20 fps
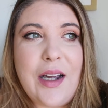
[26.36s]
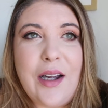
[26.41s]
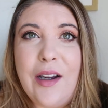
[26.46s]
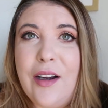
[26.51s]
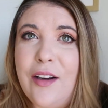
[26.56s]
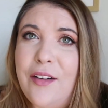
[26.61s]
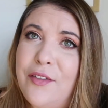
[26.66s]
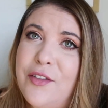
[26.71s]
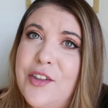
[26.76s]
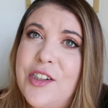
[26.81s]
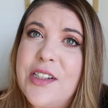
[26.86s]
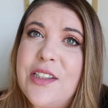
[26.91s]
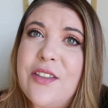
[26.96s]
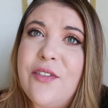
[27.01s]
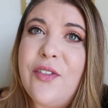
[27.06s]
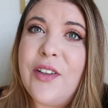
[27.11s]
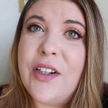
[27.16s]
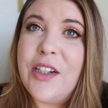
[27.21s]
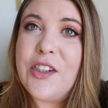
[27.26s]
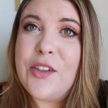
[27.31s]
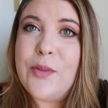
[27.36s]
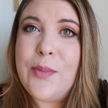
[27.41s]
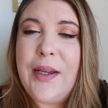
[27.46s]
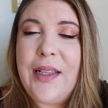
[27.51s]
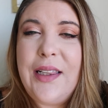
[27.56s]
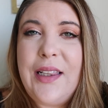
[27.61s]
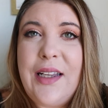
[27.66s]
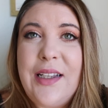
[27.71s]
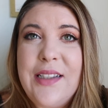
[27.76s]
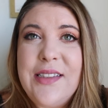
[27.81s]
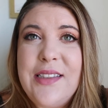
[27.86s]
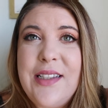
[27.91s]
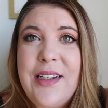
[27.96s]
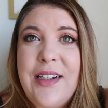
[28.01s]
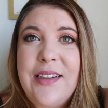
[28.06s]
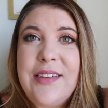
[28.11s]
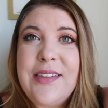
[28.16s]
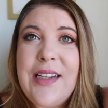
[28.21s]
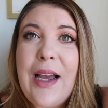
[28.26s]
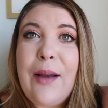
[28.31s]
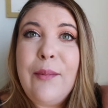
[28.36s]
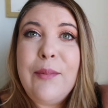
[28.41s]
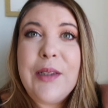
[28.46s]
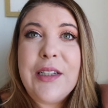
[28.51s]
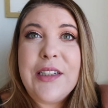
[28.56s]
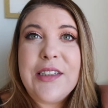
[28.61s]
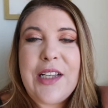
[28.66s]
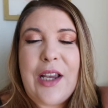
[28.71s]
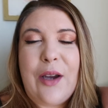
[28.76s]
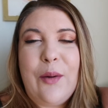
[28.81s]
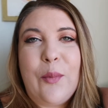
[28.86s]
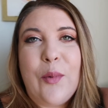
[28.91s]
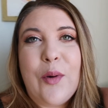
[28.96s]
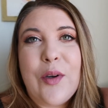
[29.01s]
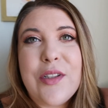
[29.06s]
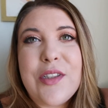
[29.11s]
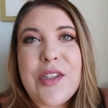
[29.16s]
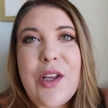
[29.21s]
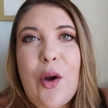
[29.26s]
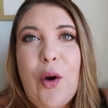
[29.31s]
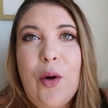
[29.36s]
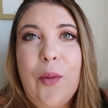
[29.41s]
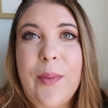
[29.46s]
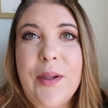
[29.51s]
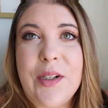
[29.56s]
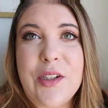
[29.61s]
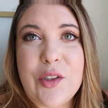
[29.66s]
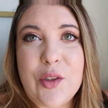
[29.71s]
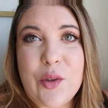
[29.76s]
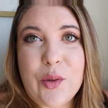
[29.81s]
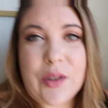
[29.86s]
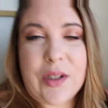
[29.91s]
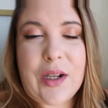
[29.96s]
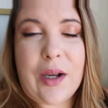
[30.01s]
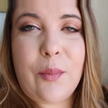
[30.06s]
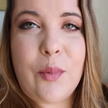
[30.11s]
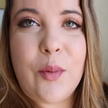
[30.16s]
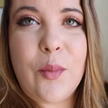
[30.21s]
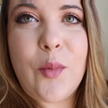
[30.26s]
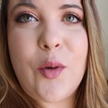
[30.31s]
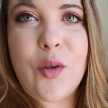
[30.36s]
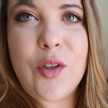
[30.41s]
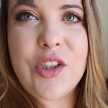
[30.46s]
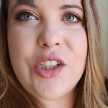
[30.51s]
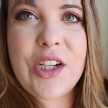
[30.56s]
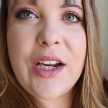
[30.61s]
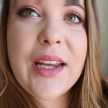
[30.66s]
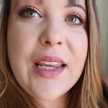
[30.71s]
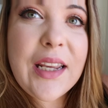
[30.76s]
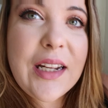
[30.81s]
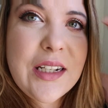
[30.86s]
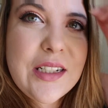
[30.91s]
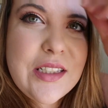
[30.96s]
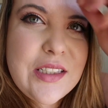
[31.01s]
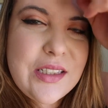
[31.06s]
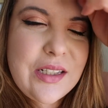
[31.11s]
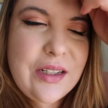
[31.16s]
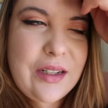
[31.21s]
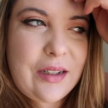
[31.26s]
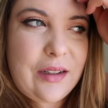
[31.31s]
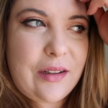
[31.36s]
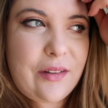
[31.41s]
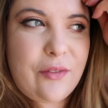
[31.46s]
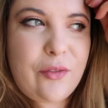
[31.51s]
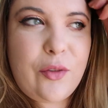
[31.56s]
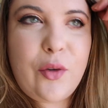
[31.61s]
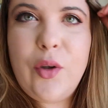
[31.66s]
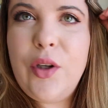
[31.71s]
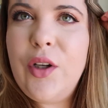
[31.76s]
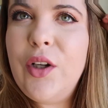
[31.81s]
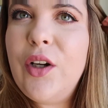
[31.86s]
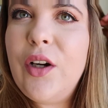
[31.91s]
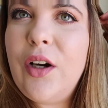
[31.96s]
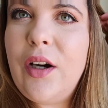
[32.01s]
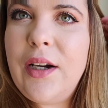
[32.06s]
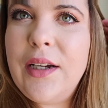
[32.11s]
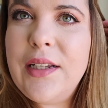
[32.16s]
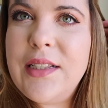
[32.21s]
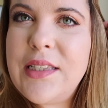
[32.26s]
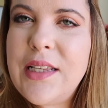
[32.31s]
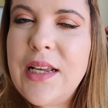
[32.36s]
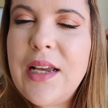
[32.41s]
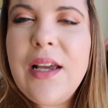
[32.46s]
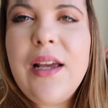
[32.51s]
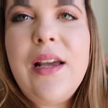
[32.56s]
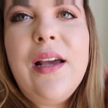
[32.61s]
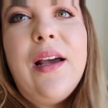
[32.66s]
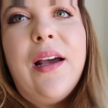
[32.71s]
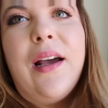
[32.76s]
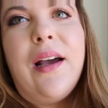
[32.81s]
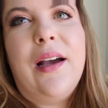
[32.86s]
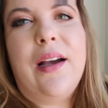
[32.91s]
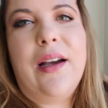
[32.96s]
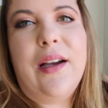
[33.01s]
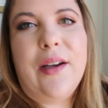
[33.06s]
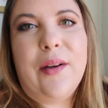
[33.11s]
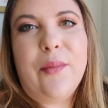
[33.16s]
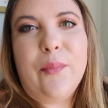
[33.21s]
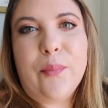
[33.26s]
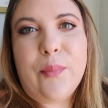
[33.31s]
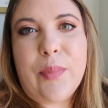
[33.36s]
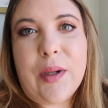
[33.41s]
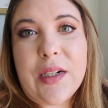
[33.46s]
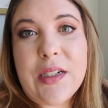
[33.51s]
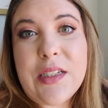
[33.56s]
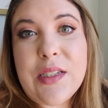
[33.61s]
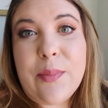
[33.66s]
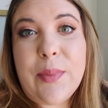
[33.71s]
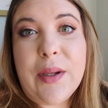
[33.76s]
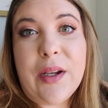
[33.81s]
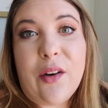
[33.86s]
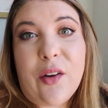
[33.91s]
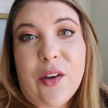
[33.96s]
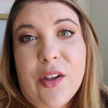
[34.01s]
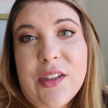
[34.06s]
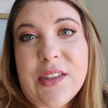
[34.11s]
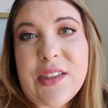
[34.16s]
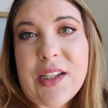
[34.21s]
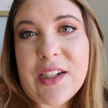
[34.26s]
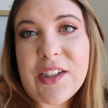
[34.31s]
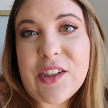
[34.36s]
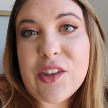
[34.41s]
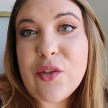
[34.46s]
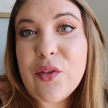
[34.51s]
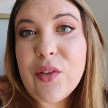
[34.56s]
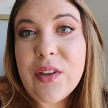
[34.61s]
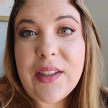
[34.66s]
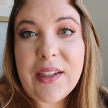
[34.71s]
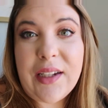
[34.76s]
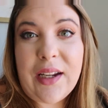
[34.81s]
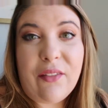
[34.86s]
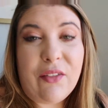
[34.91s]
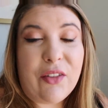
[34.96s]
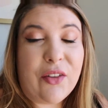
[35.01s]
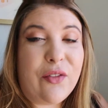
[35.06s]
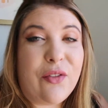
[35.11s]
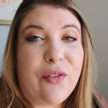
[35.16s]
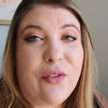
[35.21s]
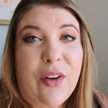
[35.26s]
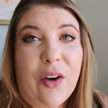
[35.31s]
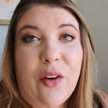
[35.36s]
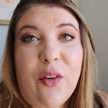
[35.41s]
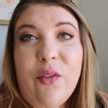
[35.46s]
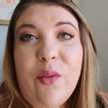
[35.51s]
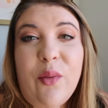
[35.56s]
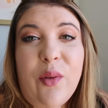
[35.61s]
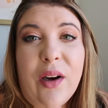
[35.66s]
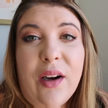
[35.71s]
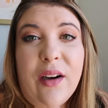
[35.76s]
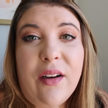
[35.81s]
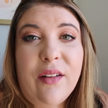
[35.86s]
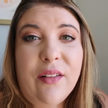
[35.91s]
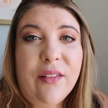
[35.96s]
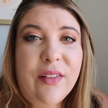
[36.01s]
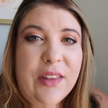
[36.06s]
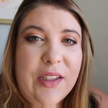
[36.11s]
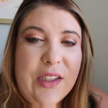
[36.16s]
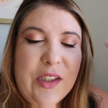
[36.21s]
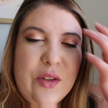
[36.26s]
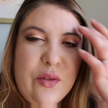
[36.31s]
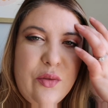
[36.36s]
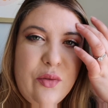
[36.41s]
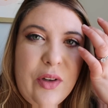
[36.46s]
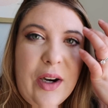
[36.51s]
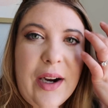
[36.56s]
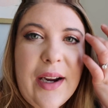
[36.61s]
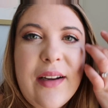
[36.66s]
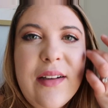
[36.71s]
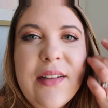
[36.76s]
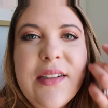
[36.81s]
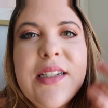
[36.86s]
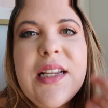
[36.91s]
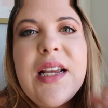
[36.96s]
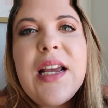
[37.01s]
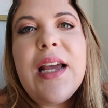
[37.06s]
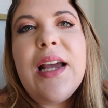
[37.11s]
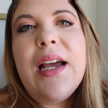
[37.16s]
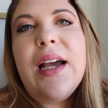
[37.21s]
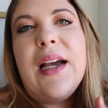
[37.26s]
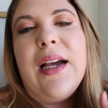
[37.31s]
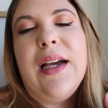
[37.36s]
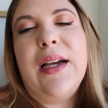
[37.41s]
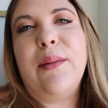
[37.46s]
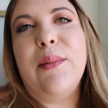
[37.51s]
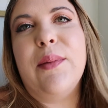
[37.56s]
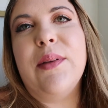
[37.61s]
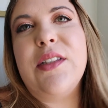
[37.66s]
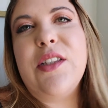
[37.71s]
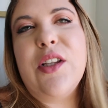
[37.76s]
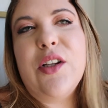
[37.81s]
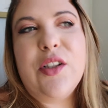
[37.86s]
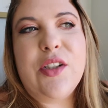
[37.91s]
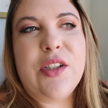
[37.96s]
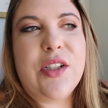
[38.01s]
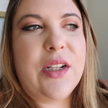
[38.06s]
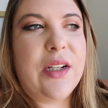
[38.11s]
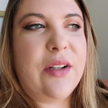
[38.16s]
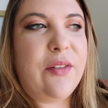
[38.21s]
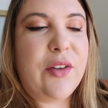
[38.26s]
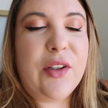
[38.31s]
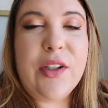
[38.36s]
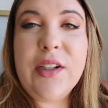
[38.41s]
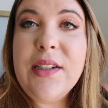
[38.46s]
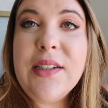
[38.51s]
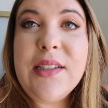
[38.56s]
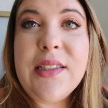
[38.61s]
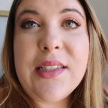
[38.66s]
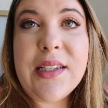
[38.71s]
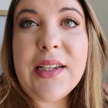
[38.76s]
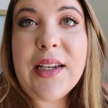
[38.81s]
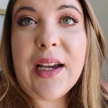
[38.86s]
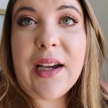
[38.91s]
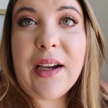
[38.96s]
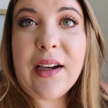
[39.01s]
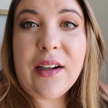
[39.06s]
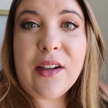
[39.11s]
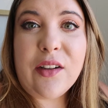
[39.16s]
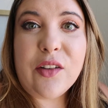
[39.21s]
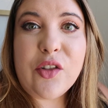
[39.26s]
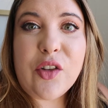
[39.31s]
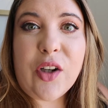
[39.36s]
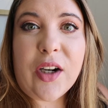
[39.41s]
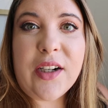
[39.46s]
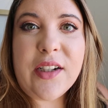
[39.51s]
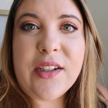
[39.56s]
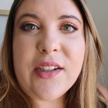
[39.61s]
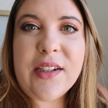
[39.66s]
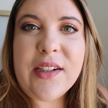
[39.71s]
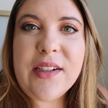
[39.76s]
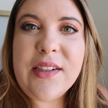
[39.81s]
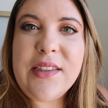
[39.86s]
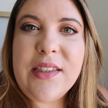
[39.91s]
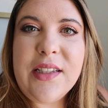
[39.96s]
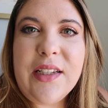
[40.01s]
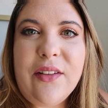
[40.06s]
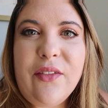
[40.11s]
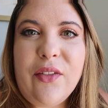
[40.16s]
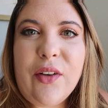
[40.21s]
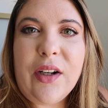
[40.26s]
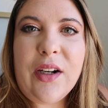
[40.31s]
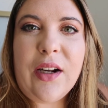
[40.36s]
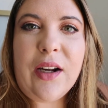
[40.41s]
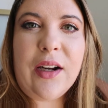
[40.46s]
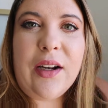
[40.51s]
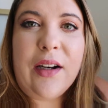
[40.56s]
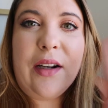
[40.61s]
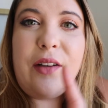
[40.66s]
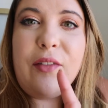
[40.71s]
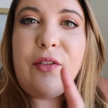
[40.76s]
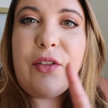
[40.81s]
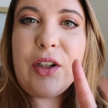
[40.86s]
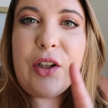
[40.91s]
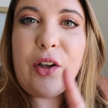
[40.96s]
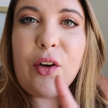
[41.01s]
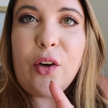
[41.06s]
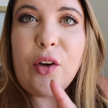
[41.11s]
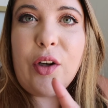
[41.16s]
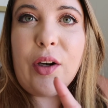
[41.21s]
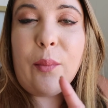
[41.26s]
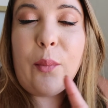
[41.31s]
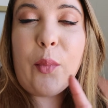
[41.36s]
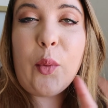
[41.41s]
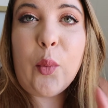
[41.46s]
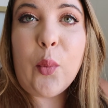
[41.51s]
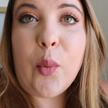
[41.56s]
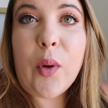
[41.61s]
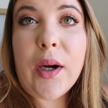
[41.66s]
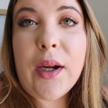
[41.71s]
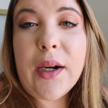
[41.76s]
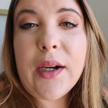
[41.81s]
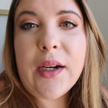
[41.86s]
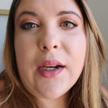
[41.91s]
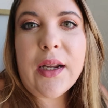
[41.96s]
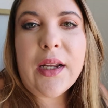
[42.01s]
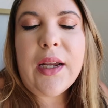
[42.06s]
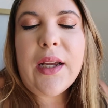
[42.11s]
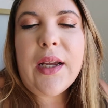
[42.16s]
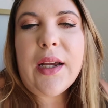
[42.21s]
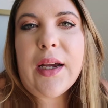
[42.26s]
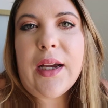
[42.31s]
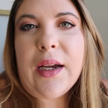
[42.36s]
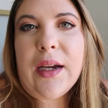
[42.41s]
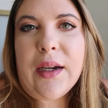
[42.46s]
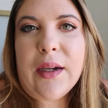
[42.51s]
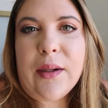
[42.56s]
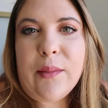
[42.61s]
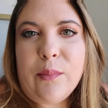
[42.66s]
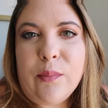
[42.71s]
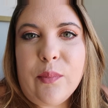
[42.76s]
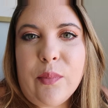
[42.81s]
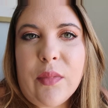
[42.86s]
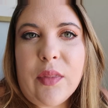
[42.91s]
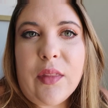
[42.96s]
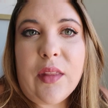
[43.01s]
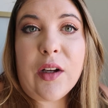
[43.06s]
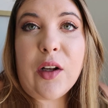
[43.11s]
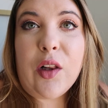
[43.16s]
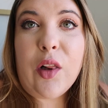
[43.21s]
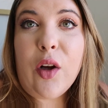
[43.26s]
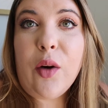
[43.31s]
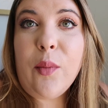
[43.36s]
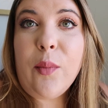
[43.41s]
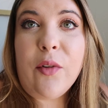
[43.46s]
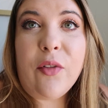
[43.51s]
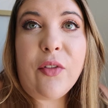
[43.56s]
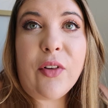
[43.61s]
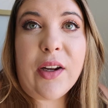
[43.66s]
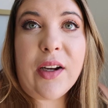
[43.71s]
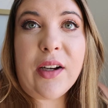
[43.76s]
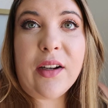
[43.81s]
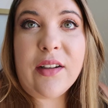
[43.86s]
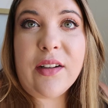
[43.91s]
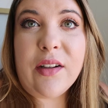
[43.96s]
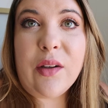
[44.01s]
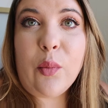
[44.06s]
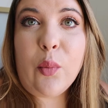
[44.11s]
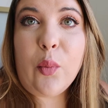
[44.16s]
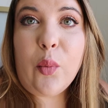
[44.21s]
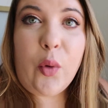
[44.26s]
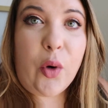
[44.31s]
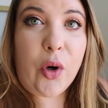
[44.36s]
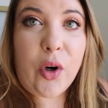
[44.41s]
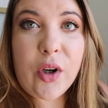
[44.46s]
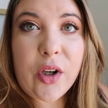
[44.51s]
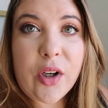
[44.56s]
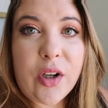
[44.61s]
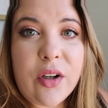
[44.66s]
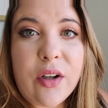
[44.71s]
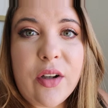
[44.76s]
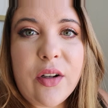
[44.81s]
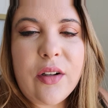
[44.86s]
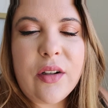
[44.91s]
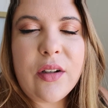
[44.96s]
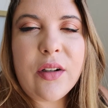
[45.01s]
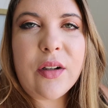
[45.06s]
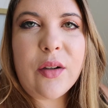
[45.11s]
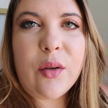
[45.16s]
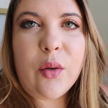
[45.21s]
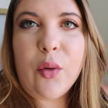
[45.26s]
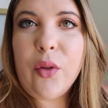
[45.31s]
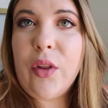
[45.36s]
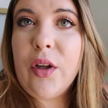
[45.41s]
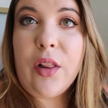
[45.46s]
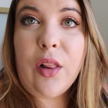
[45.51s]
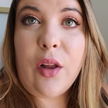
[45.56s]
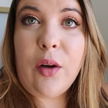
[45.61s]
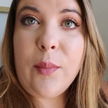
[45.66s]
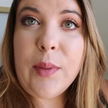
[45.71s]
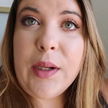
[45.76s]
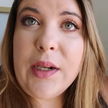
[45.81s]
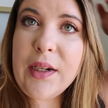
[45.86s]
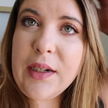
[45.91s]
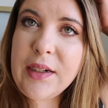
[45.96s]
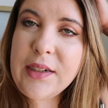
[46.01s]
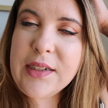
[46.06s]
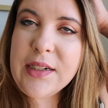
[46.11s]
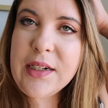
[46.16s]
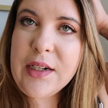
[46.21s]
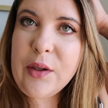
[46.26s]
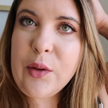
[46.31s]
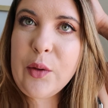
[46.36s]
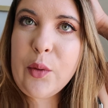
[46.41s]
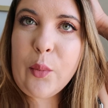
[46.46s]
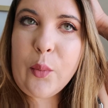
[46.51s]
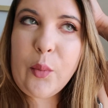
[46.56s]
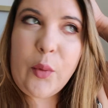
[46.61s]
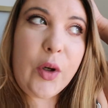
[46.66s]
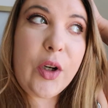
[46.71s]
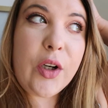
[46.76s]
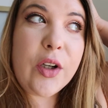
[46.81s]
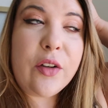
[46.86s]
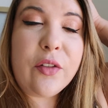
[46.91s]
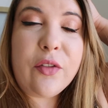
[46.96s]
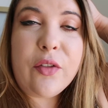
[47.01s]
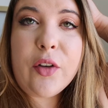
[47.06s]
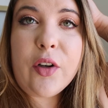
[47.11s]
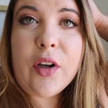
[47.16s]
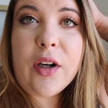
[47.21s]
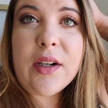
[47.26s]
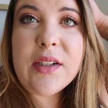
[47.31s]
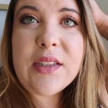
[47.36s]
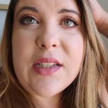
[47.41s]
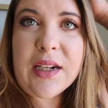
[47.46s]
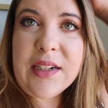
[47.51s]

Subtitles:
I've just finished my last set of tablets. I was hoping to do a couple more check-ins for you guys, but to be honest, I just really haven't felt well this round. If you didn't see our trying to conceive video number one, the clomiphene didn't work, or the Clomid didn't work for us.